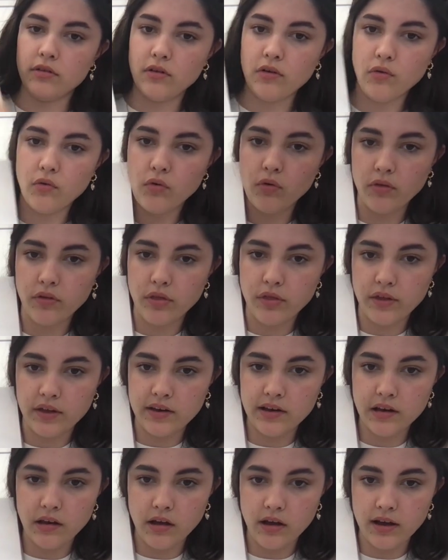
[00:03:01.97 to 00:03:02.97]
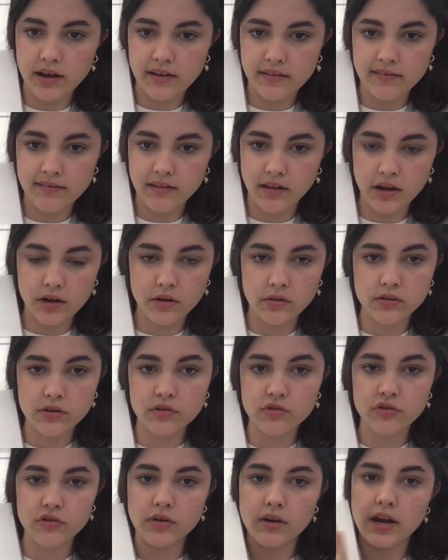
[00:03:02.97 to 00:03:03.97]
all the thin lines, like on this
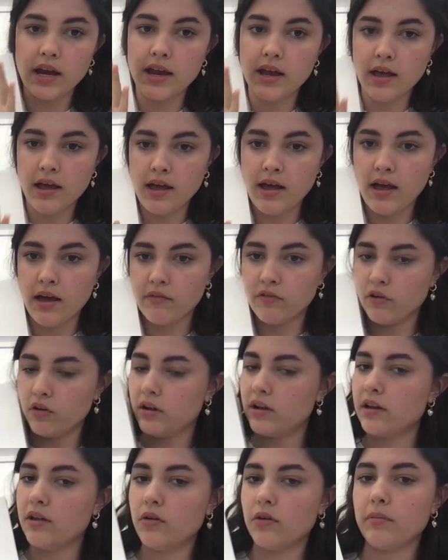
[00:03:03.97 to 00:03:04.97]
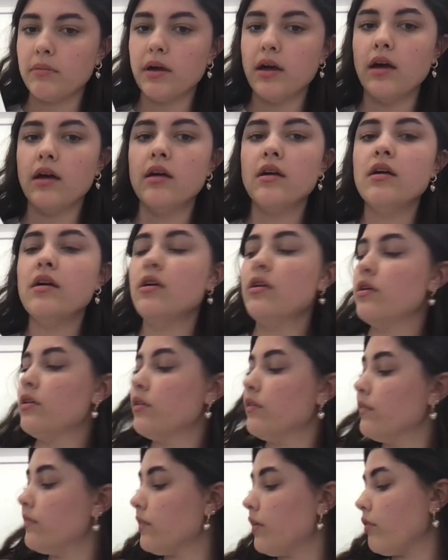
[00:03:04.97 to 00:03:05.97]
tree, have gone a little bit,
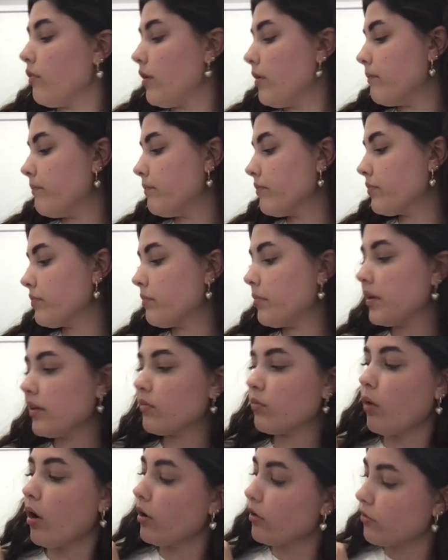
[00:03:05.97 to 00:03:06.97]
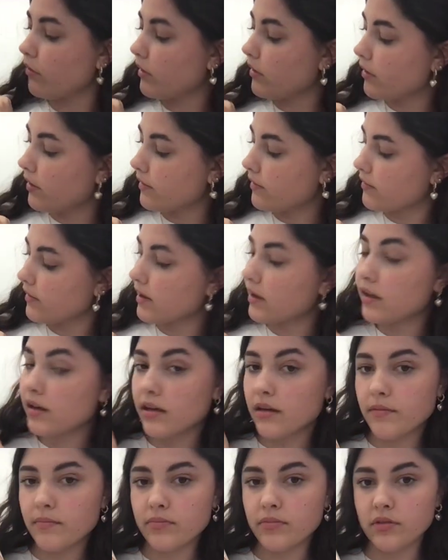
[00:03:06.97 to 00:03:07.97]
so, but it's worked quite nicely here.
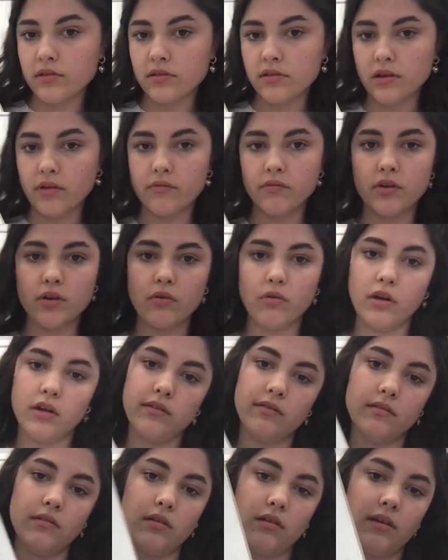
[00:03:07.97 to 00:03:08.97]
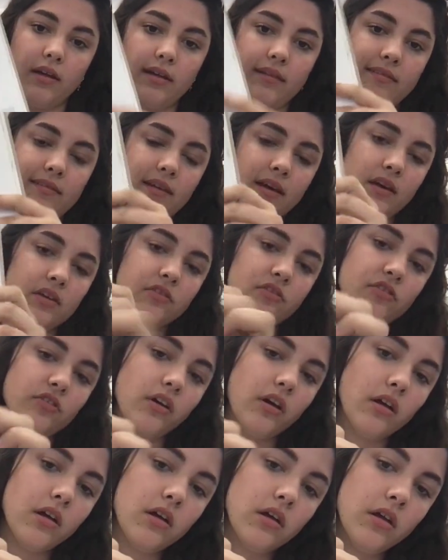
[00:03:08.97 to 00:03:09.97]
It's given it quite a nice
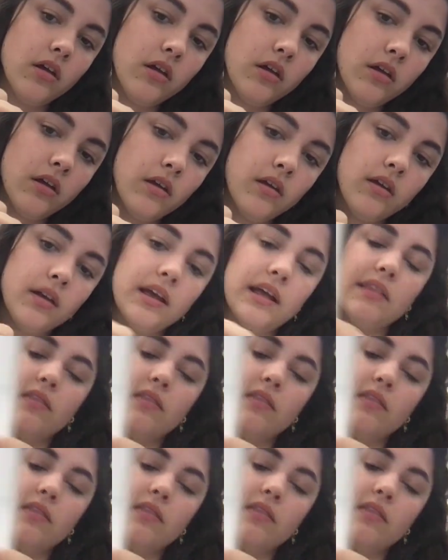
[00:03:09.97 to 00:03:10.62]
texture in